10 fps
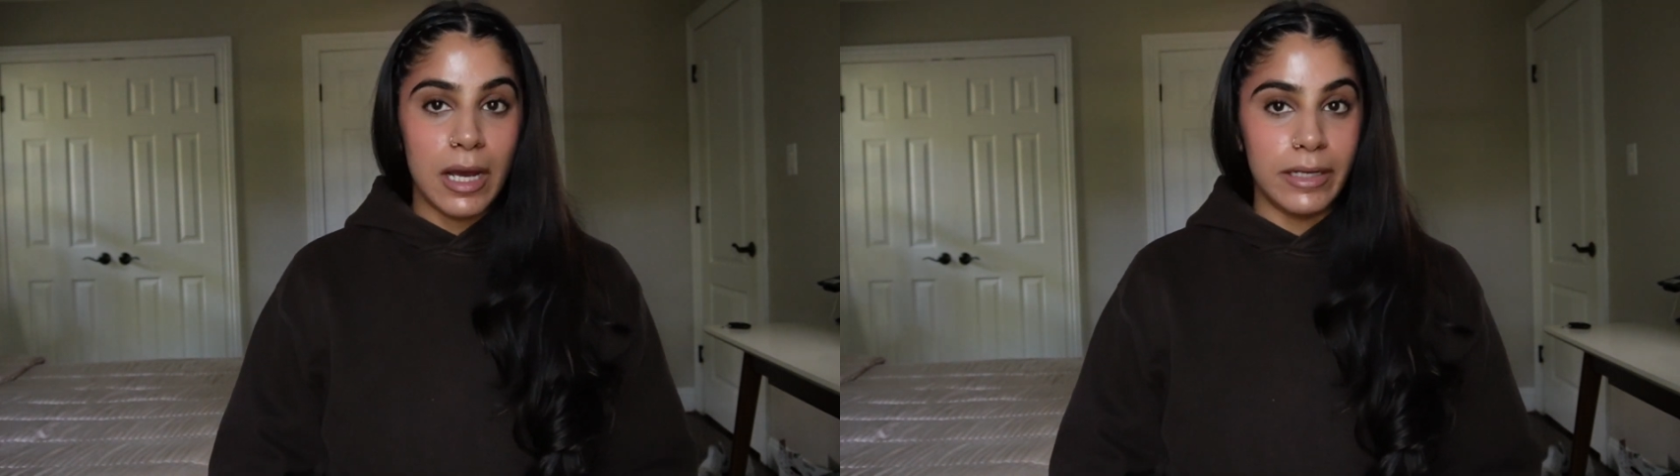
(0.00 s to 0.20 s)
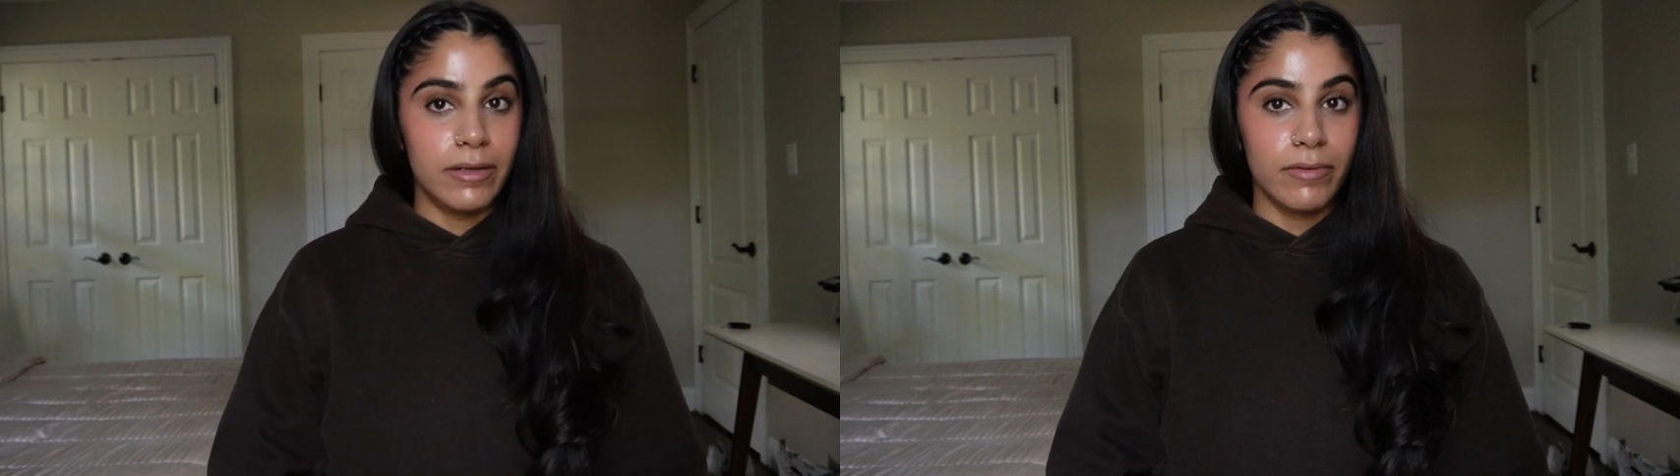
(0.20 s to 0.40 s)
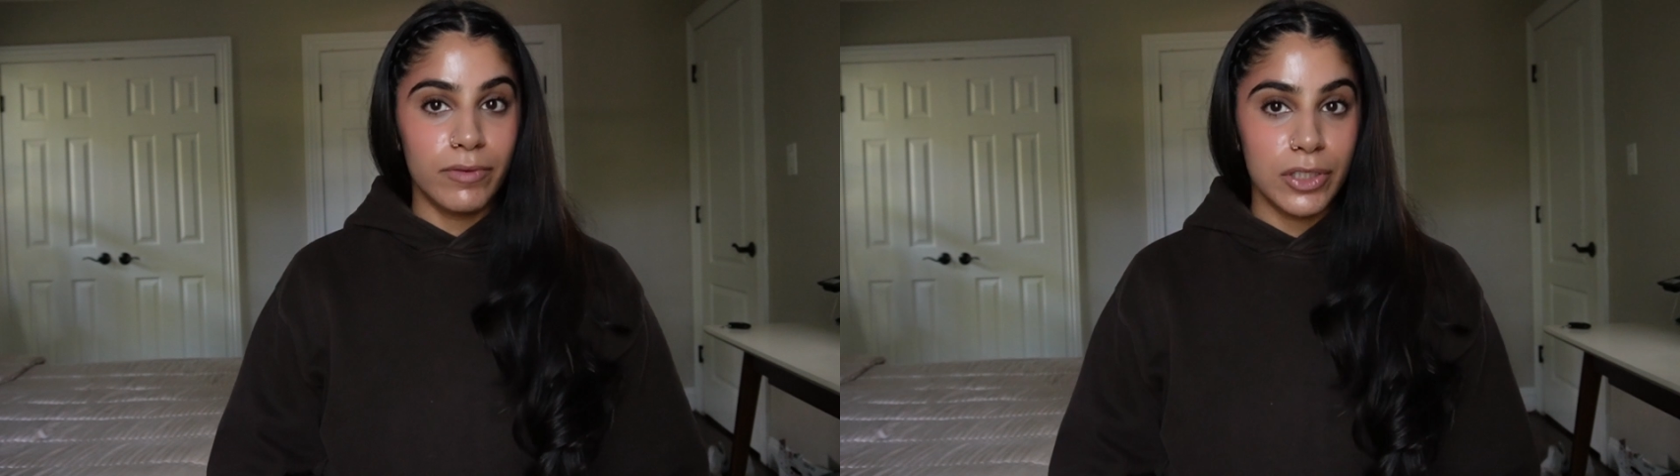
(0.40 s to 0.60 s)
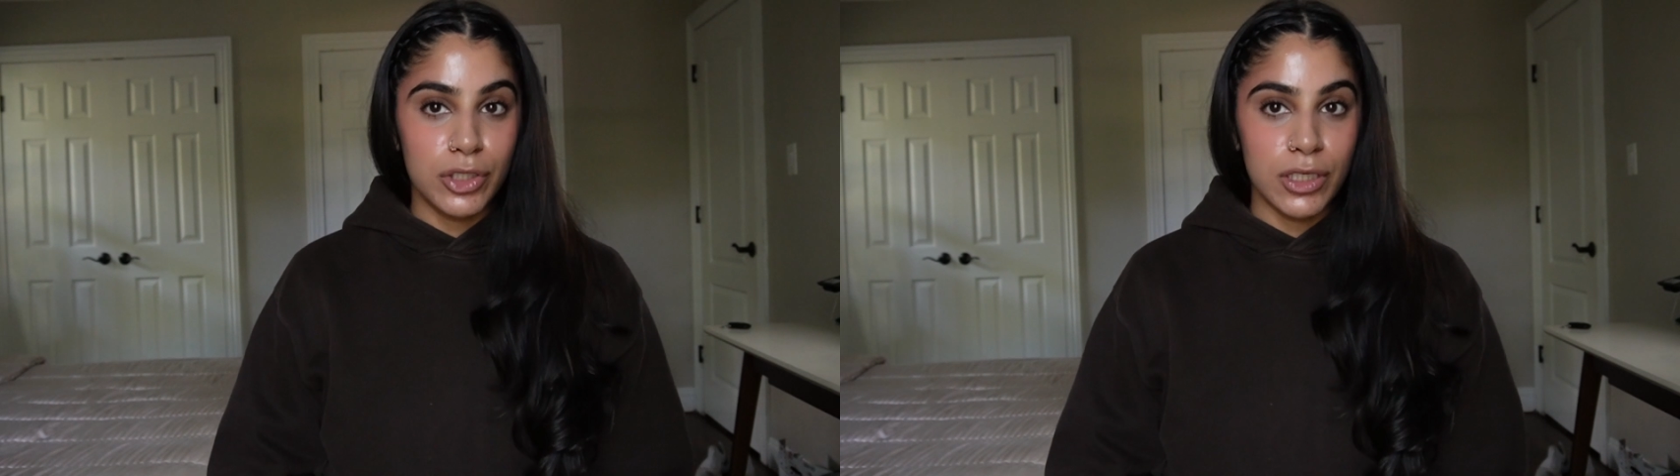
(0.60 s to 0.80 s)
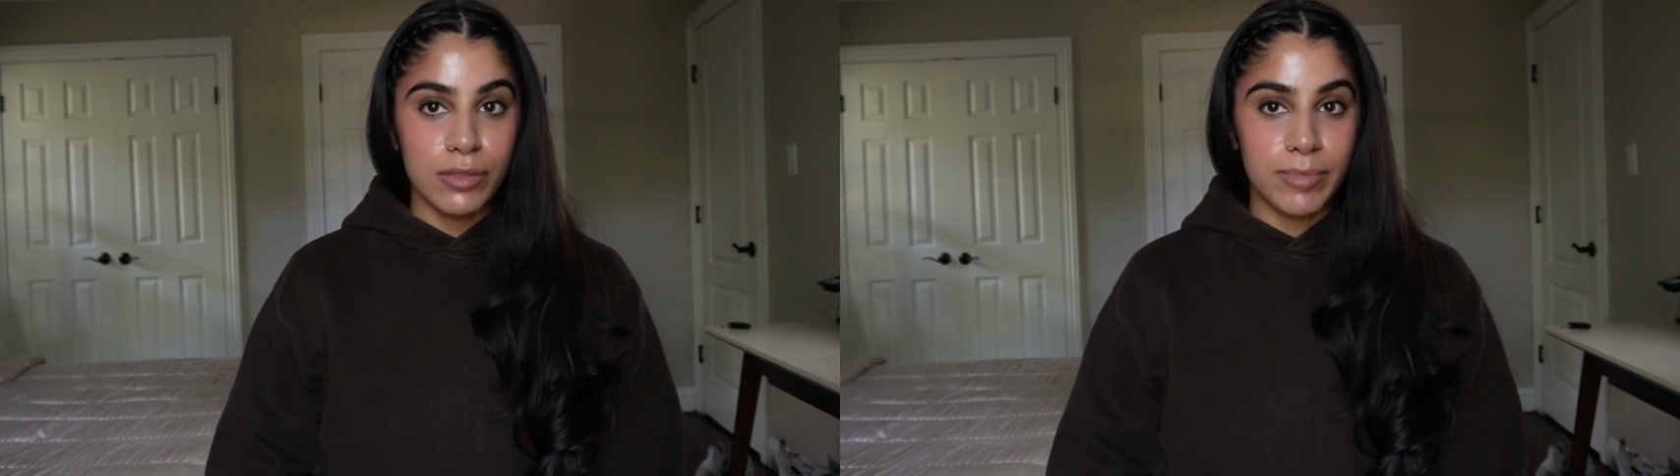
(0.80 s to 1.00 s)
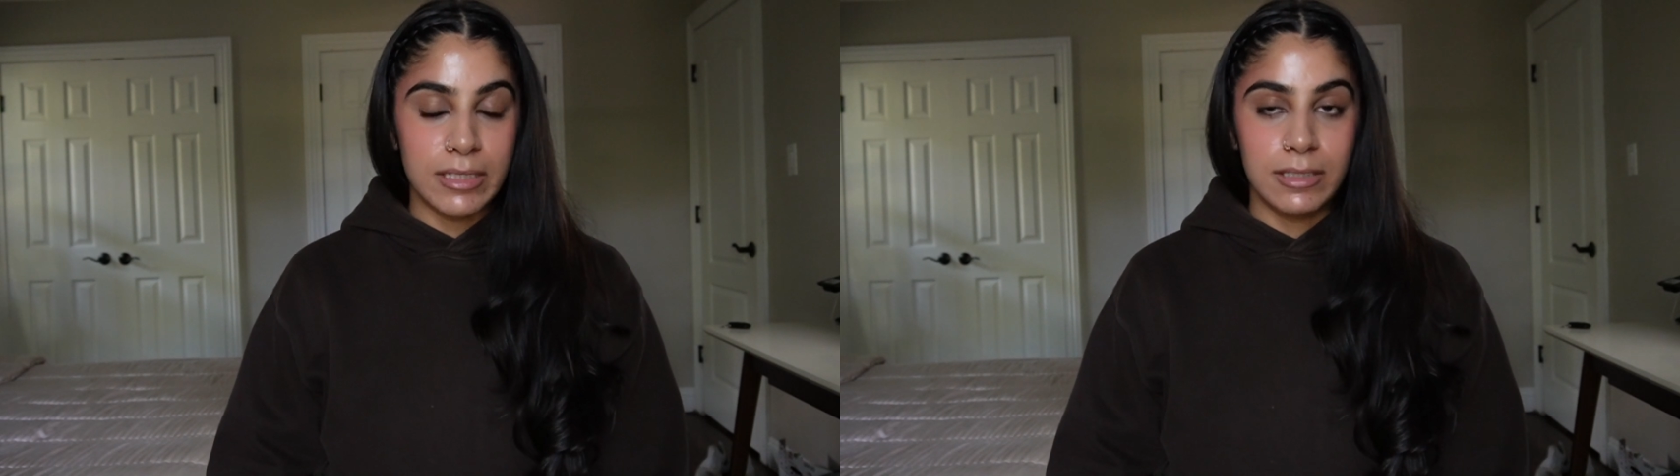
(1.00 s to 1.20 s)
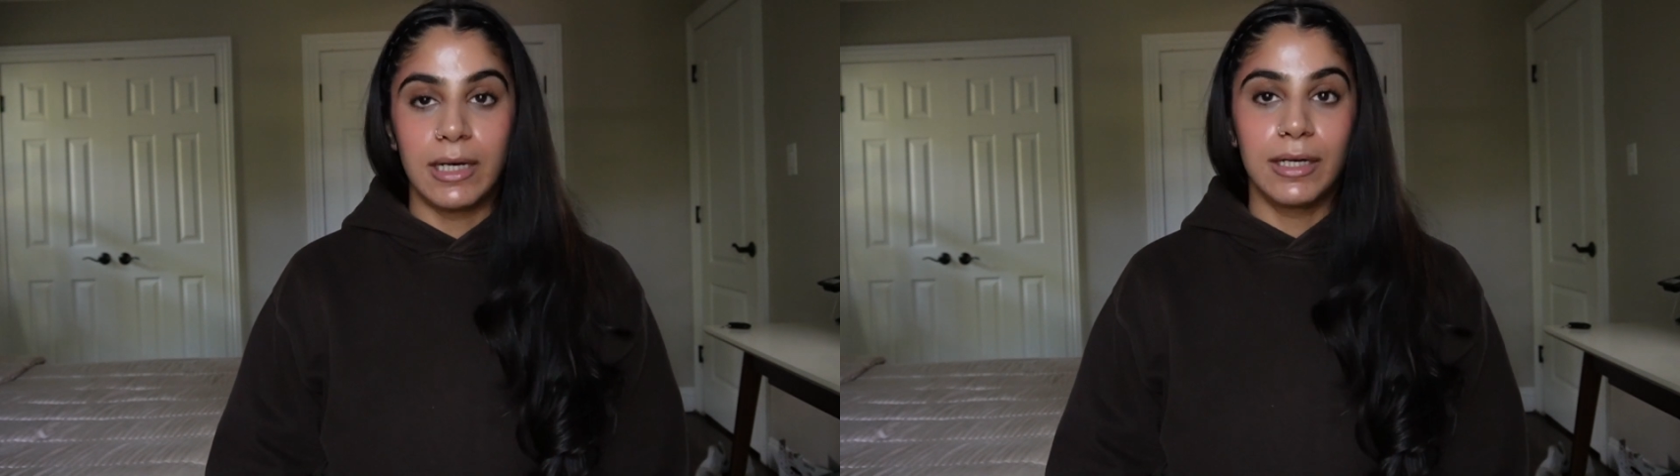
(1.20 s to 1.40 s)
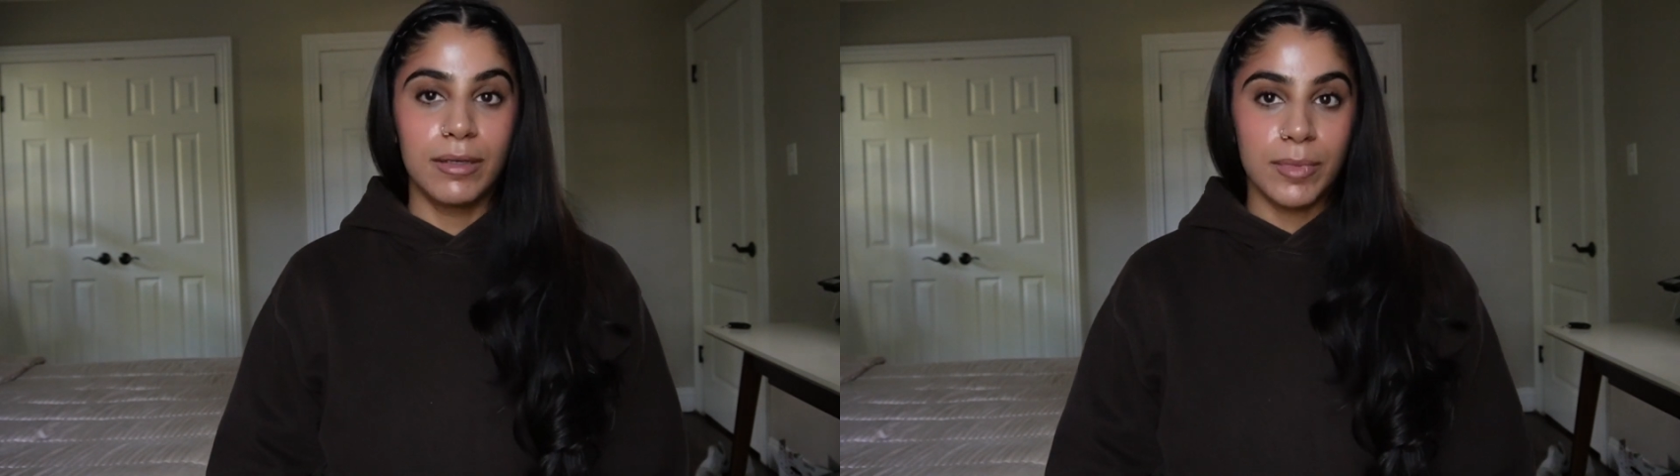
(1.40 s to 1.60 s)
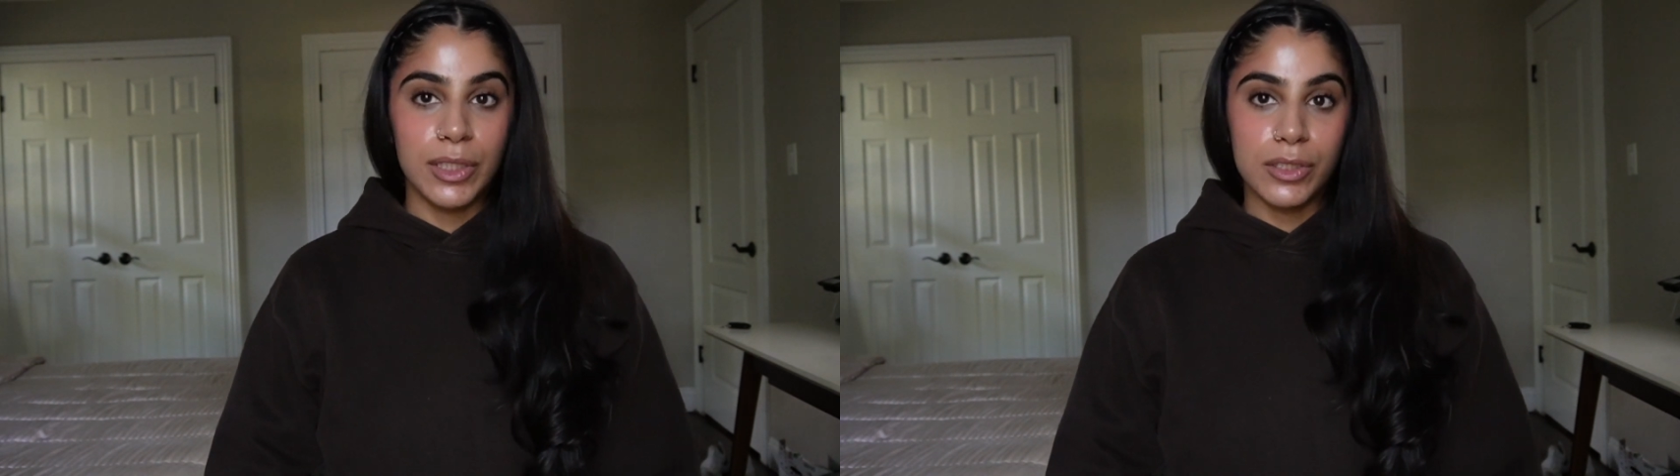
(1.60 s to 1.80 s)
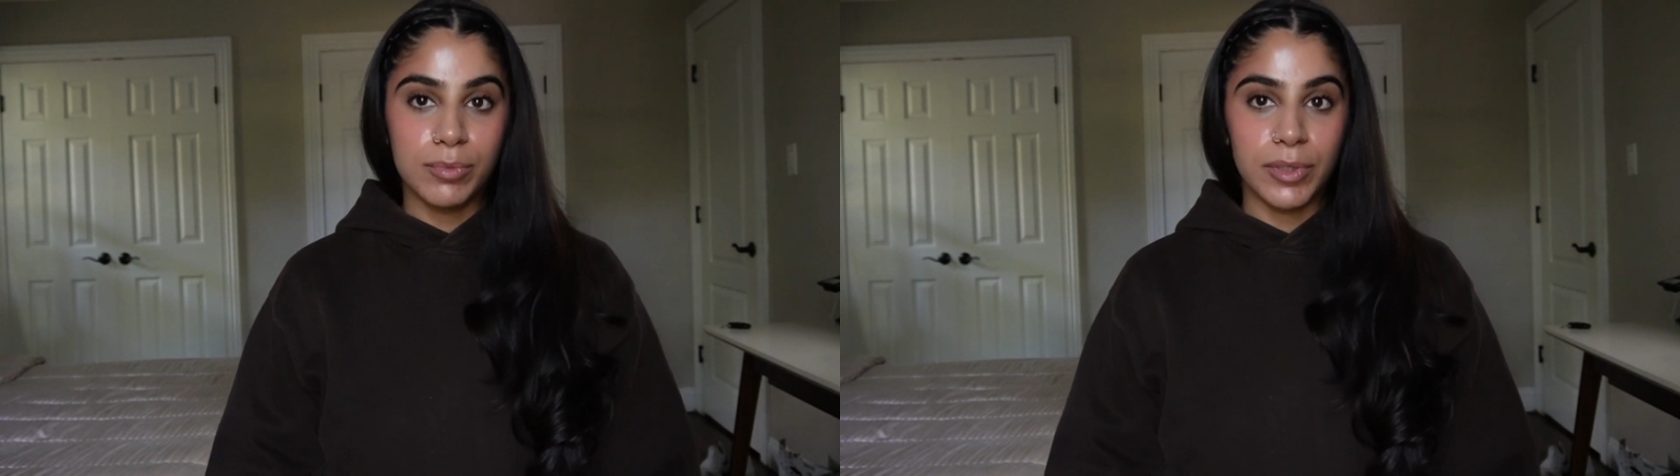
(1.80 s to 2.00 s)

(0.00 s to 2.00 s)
I didn't really change my diet much,